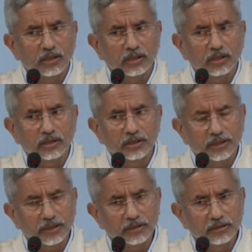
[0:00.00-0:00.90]
uh,
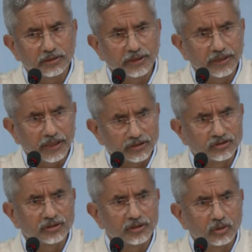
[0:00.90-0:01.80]
in the
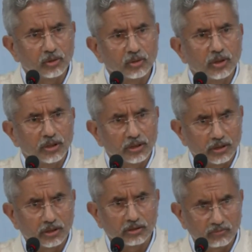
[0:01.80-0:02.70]
SCO
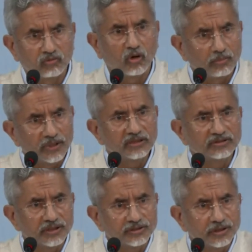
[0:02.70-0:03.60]
uh,
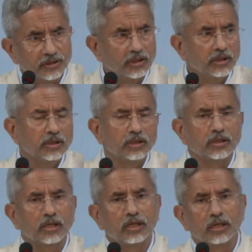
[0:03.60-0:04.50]
formal session.
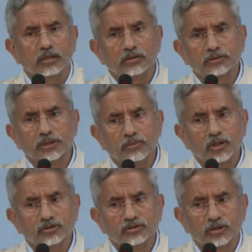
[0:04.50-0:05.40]
there
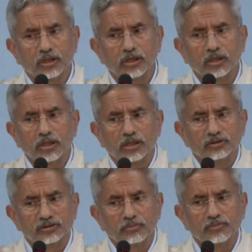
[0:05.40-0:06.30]
was
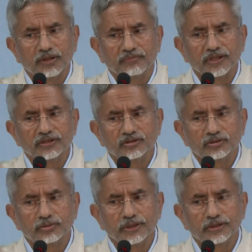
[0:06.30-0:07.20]
some
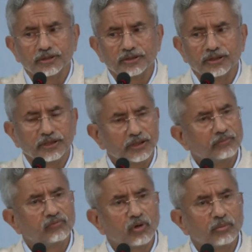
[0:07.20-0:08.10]
reference to it in
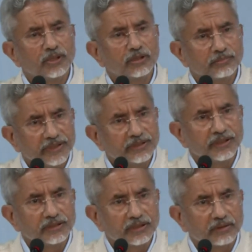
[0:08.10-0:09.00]
the informal
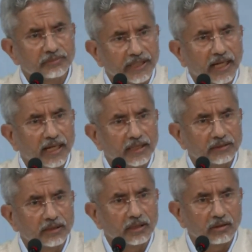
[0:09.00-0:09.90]
meeting that we
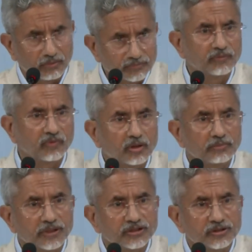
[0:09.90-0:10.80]
had uh, of the
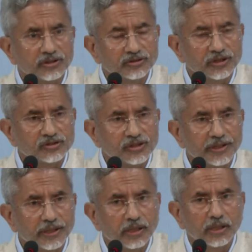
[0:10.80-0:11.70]
foreign ministers
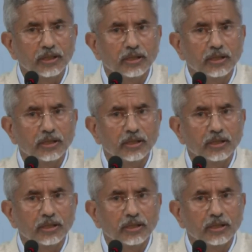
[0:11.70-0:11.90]
yesterday.